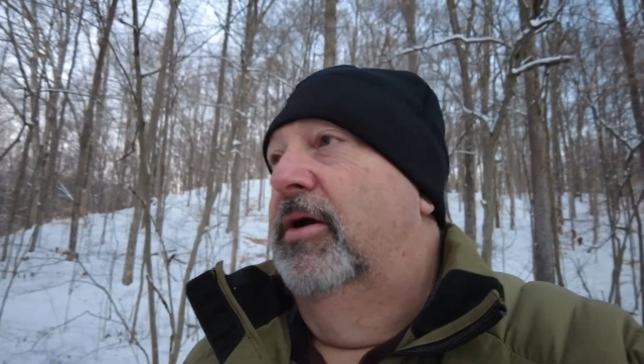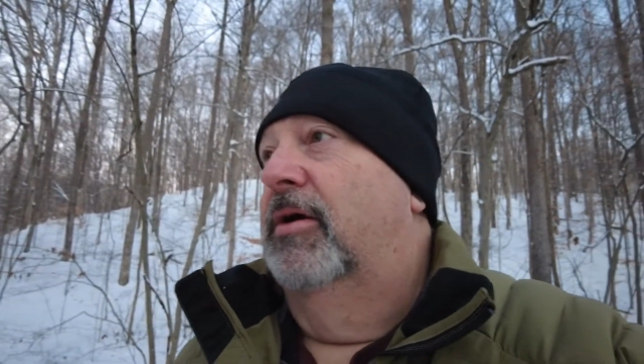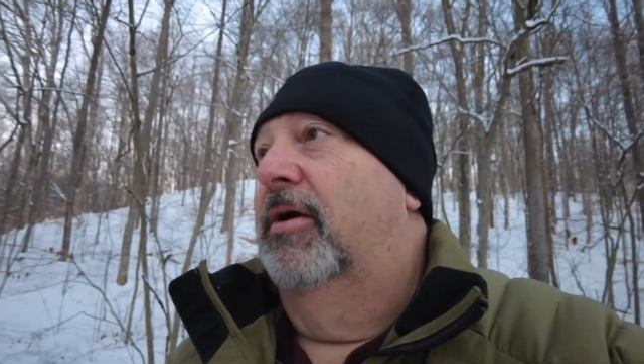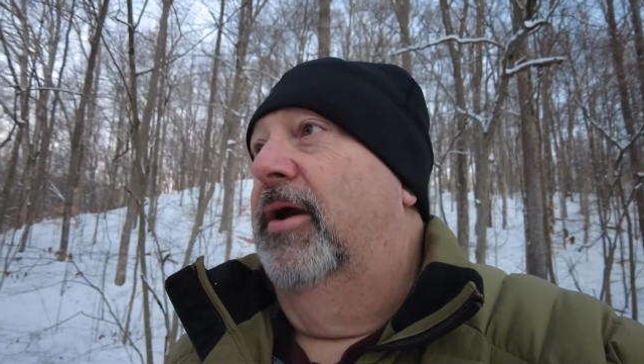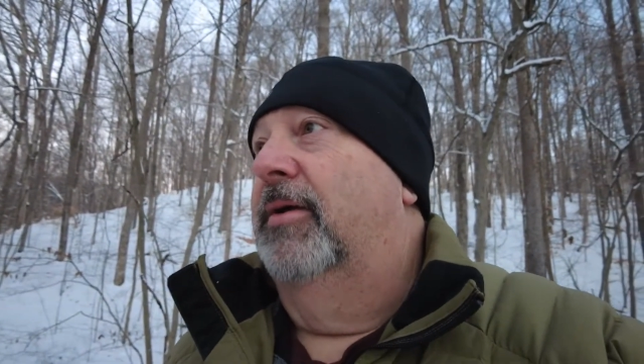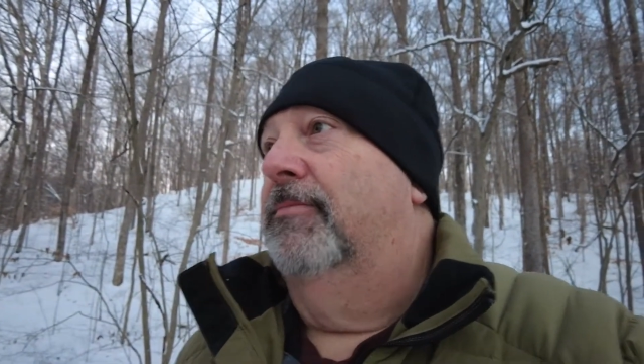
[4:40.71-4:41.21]

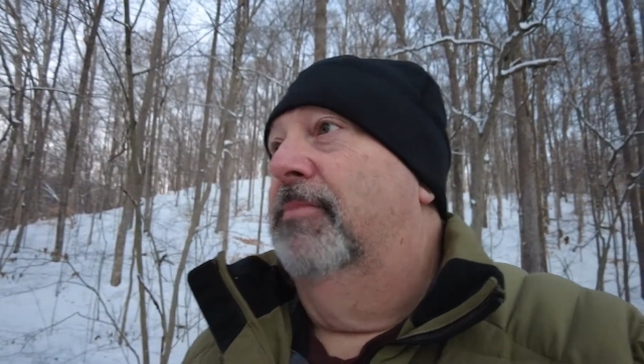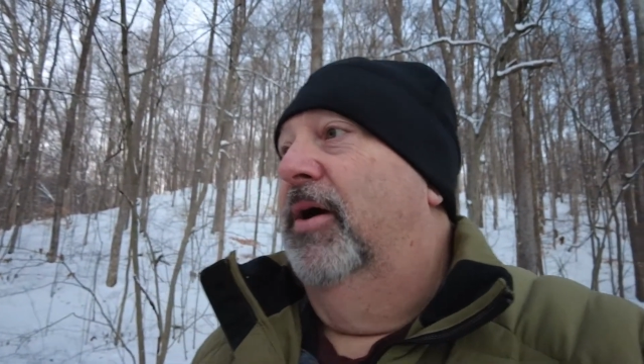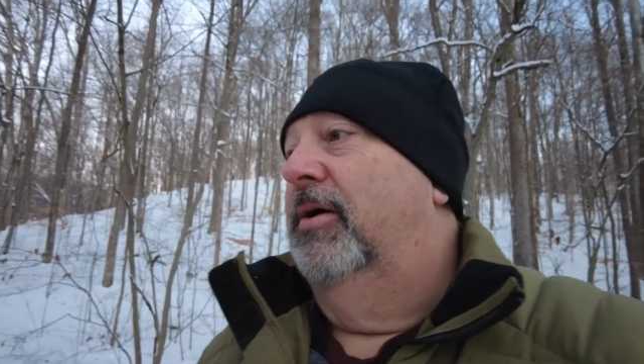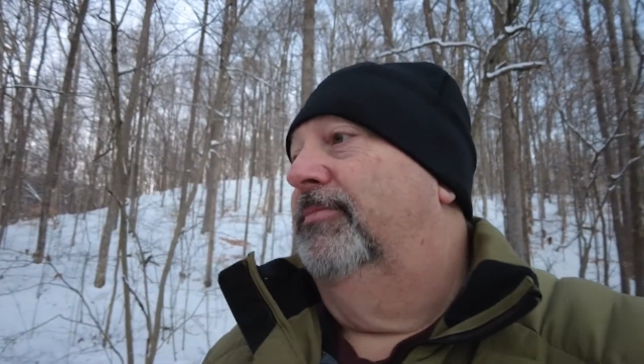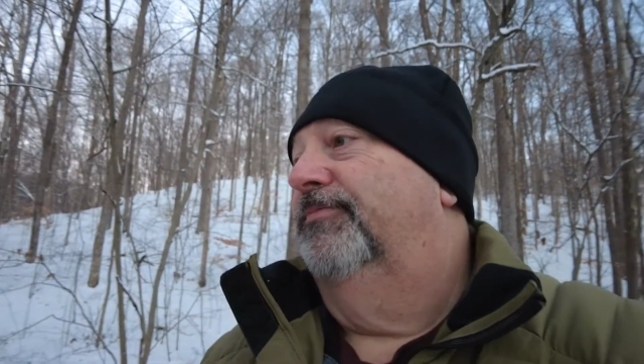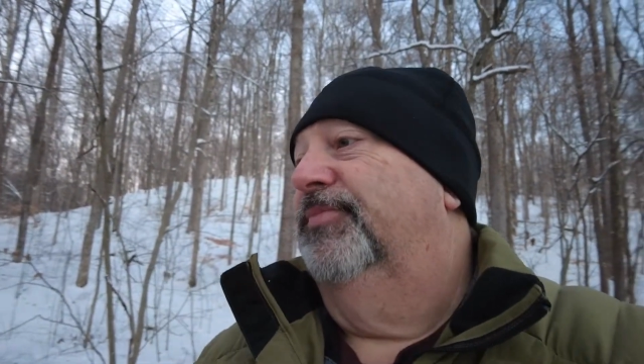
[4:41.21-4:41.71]
All right,
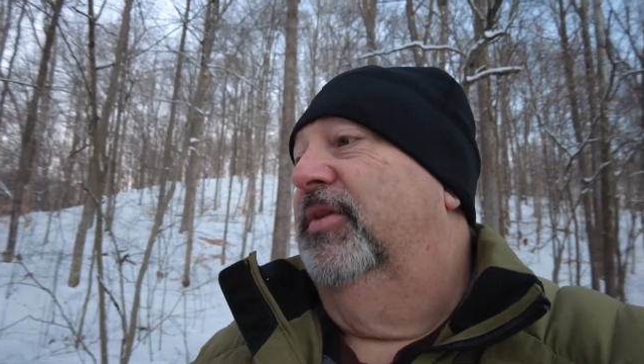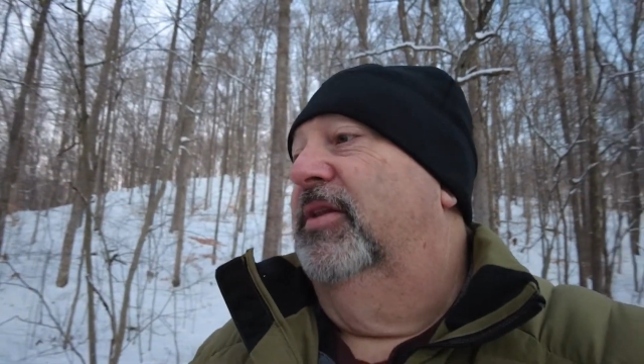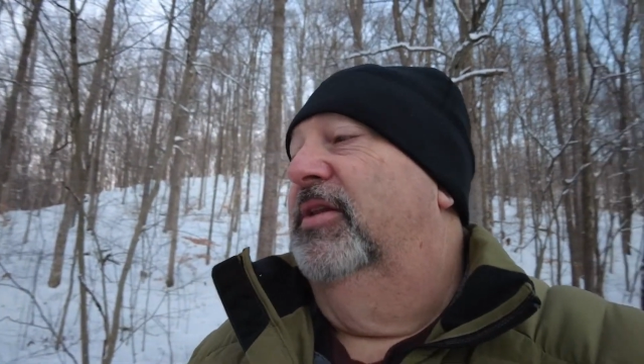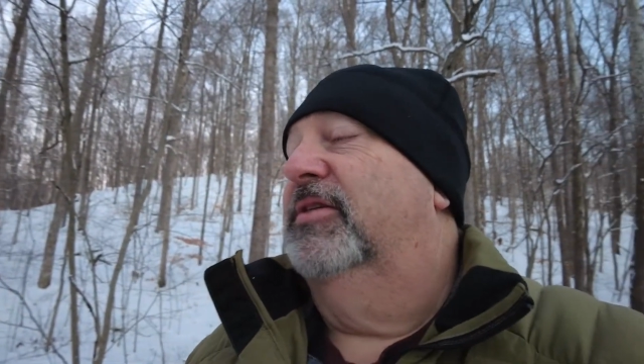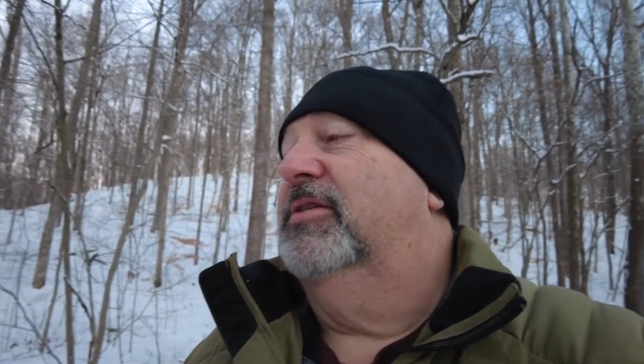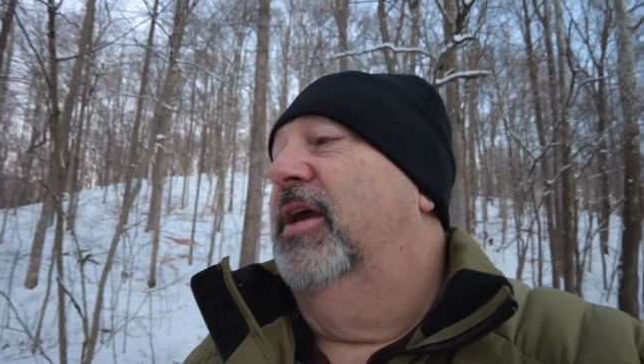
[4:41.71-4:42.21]
but
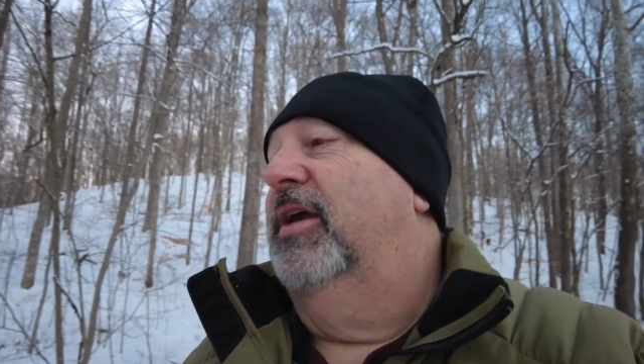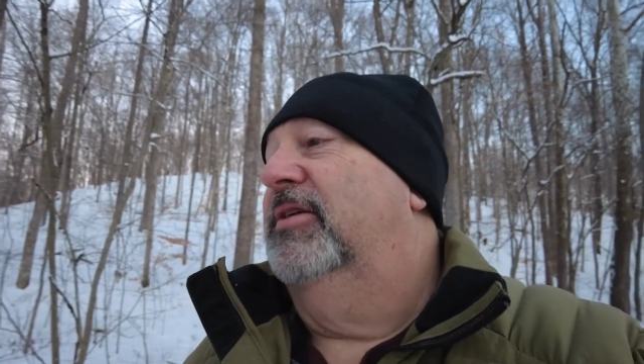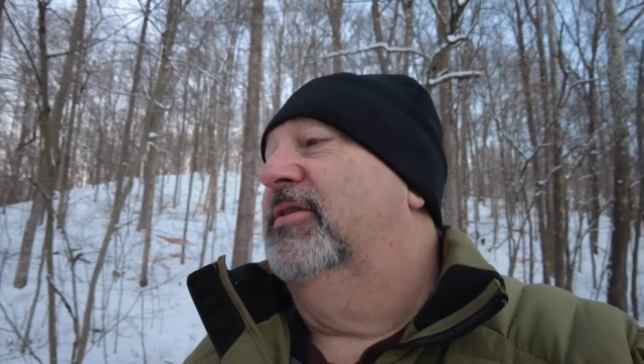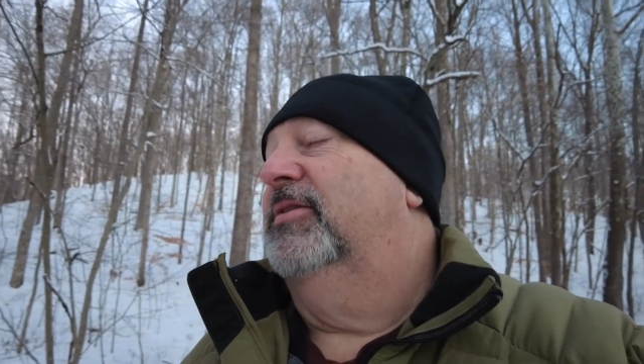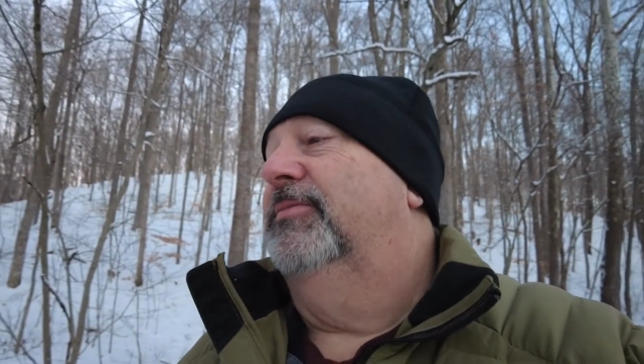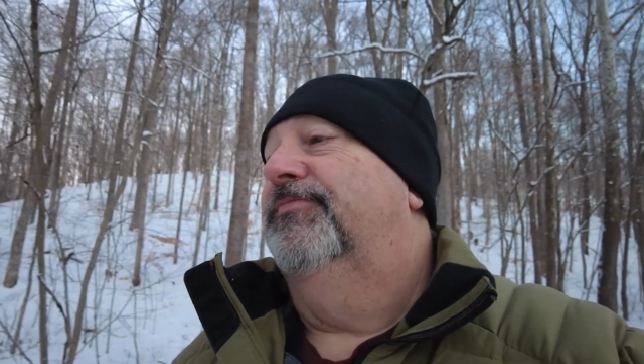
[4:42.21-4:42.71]
in this
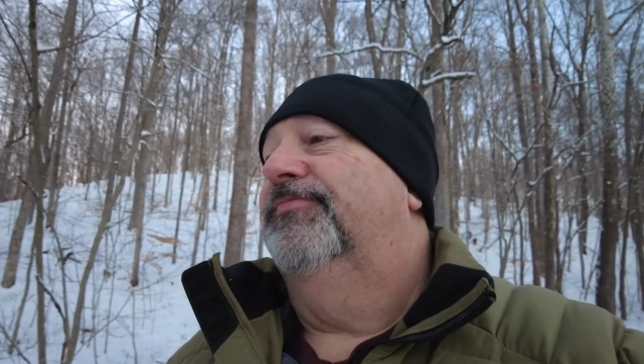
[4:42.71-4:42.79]
case,